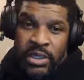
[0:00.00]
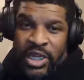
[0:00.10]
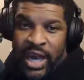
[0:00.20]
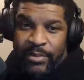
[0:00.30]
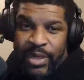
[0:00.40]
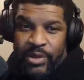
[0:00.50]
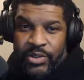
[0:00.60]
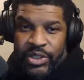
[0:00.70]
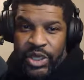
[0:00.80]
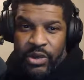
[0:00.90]
comment on
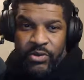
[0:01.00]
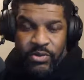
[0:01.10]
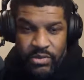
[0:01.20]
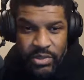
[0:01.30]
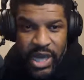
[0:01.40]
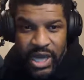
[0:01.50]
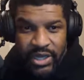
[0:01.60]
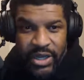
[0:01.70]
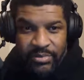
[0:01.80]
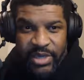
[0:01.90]
the show,
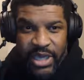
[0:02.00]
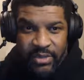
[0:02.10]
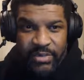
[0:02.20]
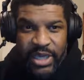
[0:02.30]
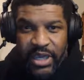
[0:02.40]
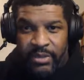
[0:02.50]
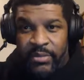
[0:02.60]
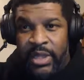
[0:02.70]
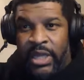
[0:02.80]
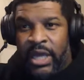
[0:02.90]
holler at me, hit me up.
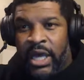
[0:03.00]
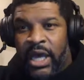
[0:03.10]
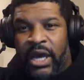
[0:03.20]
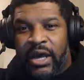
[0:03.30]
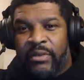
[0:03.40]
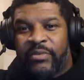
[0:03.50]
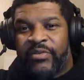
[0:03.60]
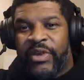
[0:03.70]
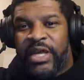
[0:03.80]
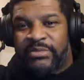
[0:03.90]
If
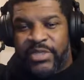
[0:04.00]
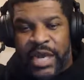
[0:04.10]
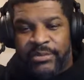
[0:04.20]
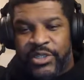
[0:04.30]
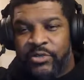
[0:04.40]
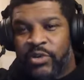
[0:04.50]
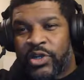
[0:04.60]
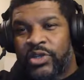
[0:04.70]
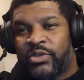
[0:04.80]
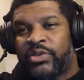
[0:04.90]
you got some topics you want
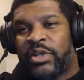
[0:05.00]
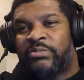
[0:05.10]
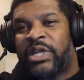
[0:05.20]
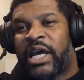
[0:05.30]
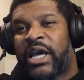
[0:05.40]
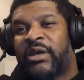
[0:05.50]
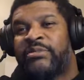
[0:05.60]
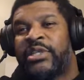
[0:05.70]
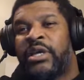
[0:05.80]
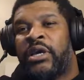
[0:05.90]
to do
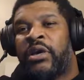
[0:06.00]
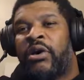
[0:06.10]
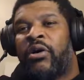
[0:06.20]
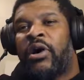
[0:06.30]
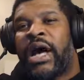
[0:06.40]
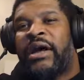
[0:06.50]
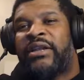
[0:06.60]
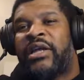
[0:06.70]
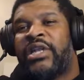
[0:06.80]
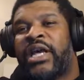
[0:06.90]
sometimes on
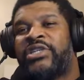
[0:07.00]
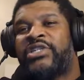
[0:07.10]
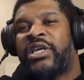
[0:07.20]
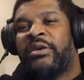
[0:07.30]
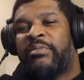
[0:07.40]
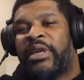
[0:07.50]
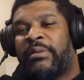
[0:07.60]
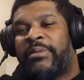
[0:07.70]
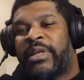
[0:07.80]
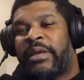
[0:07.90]
Outlaw Nation. Hit me
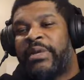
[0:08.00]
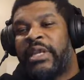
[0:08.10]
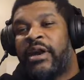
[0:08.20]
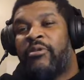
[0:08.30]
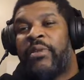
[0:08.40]
up and let me know,